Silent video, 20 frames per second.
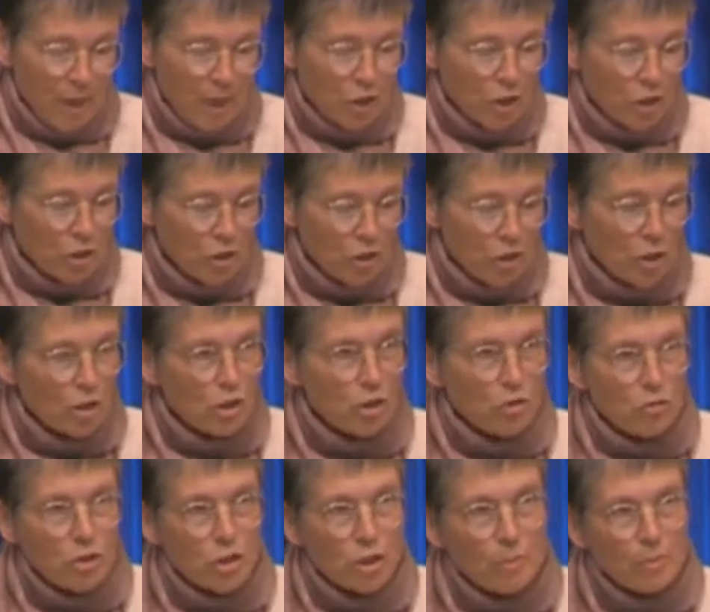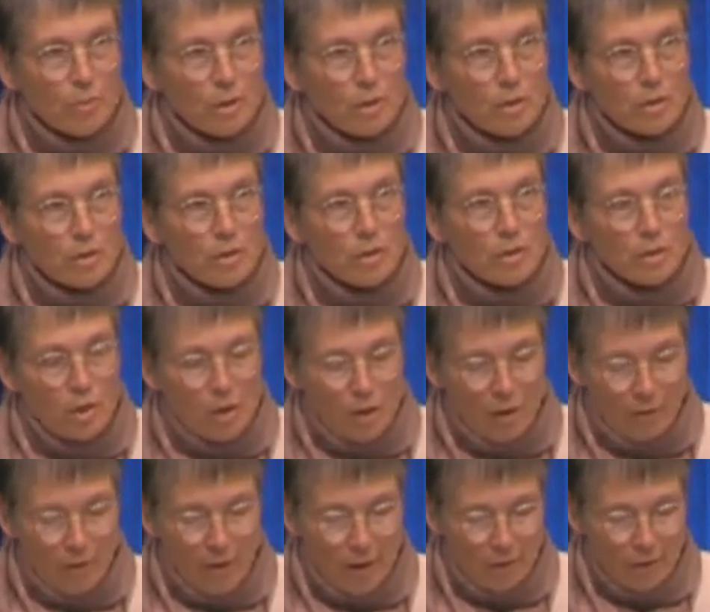patients as the recipients
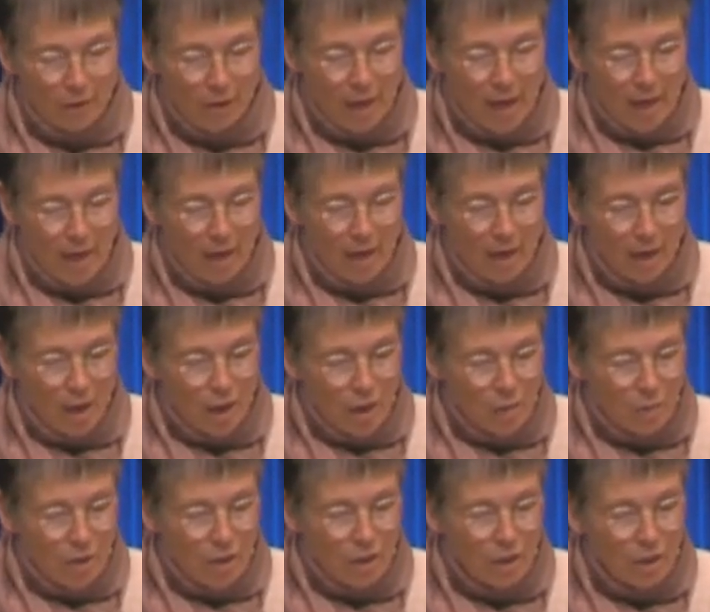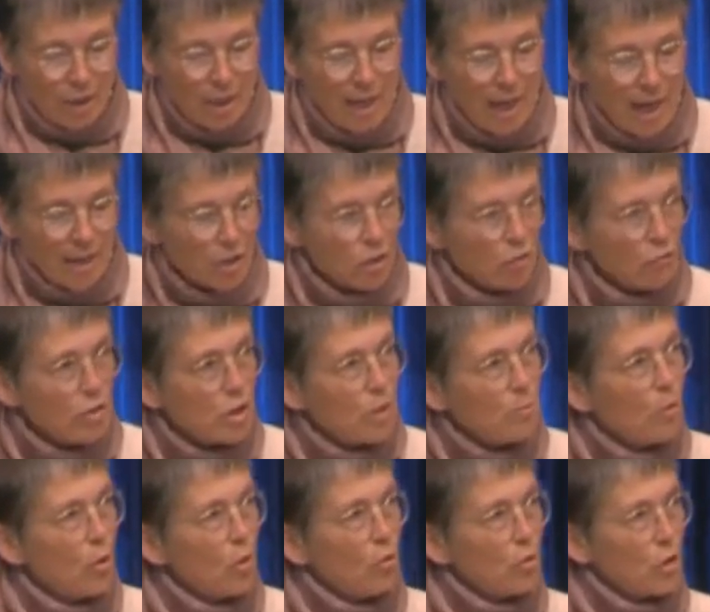of healthcare, whereas the latter
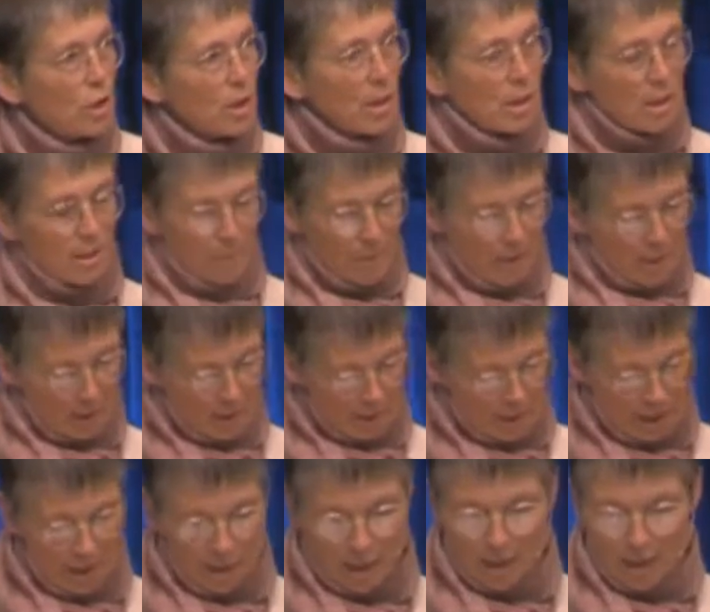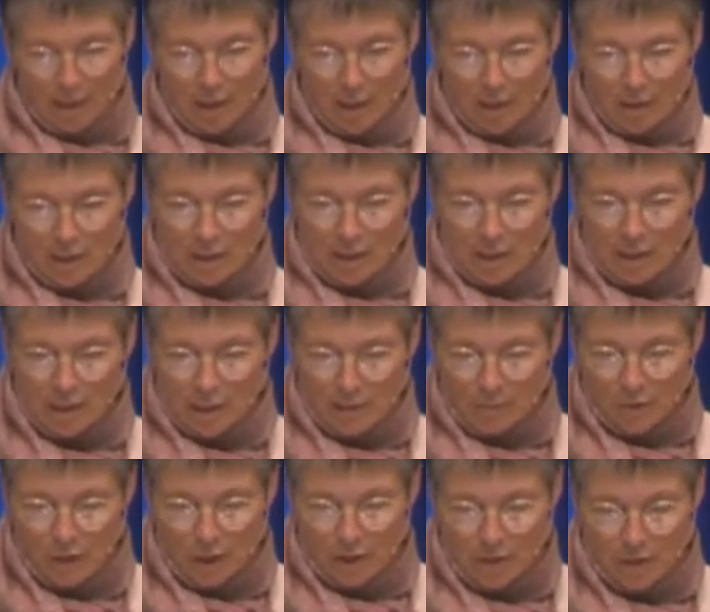responds explicitly to the
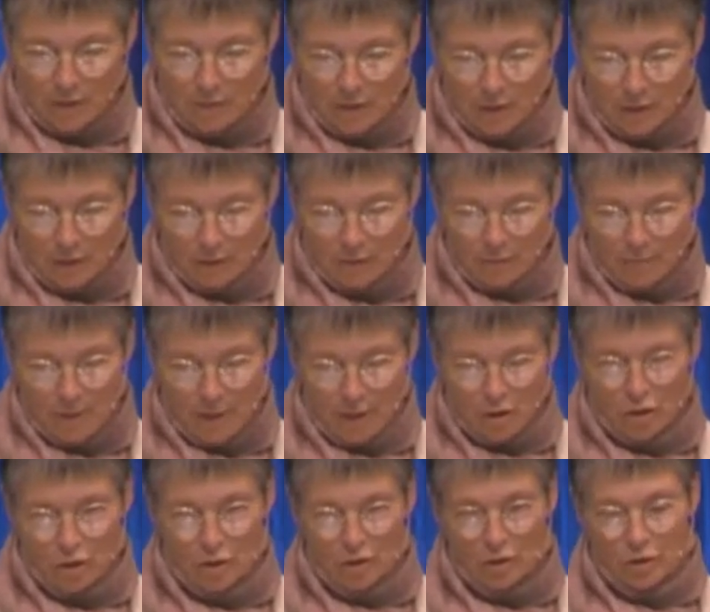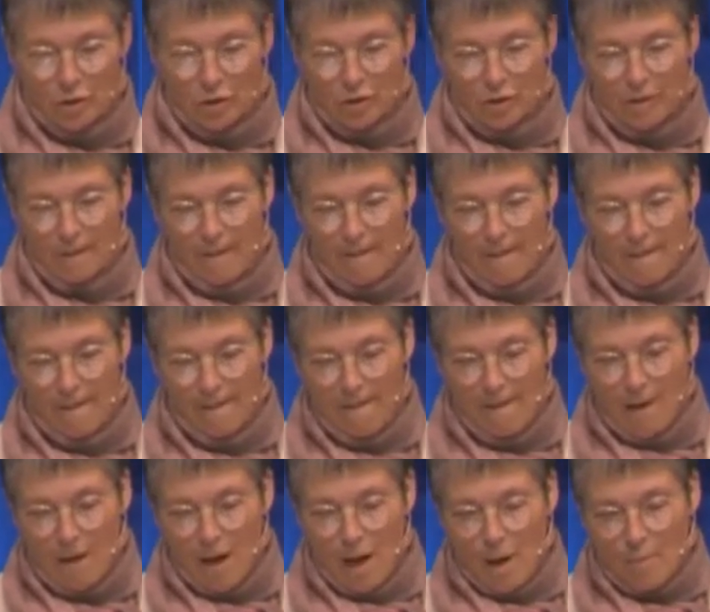subjectivity of patients.
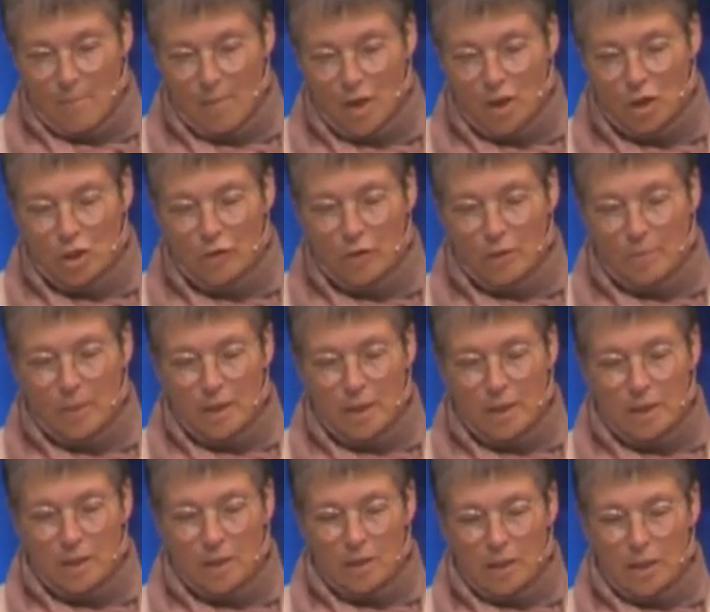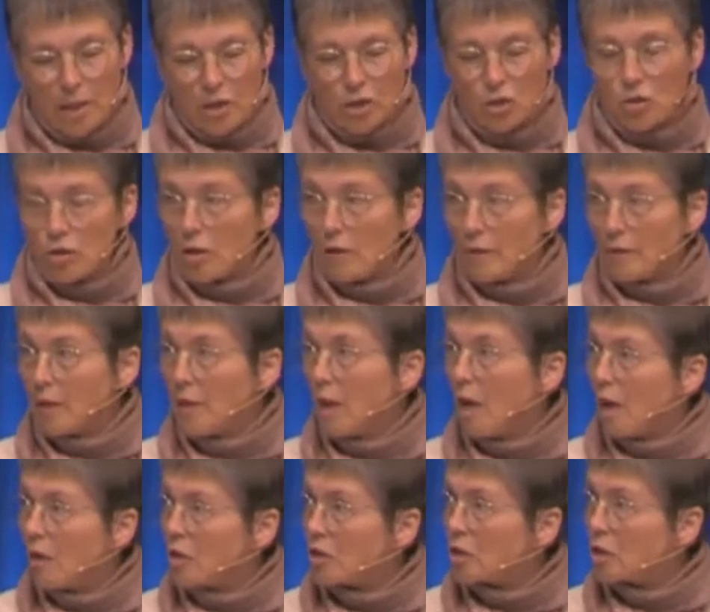Much of the political history of the
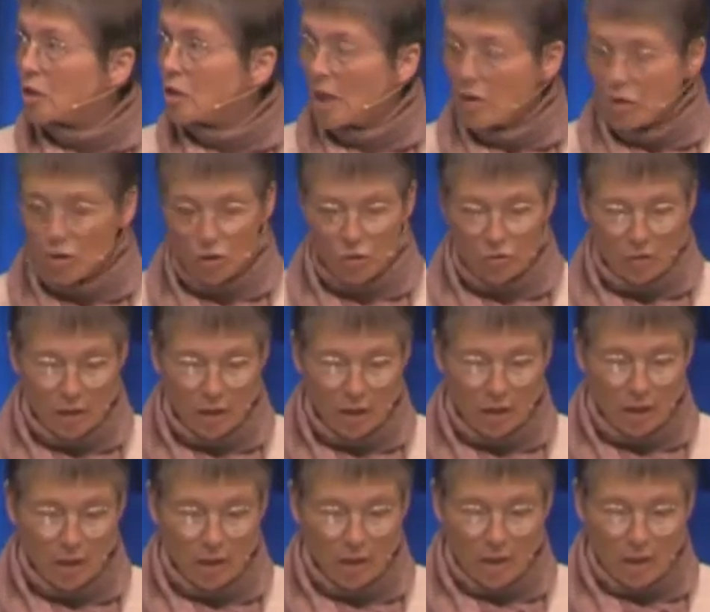last century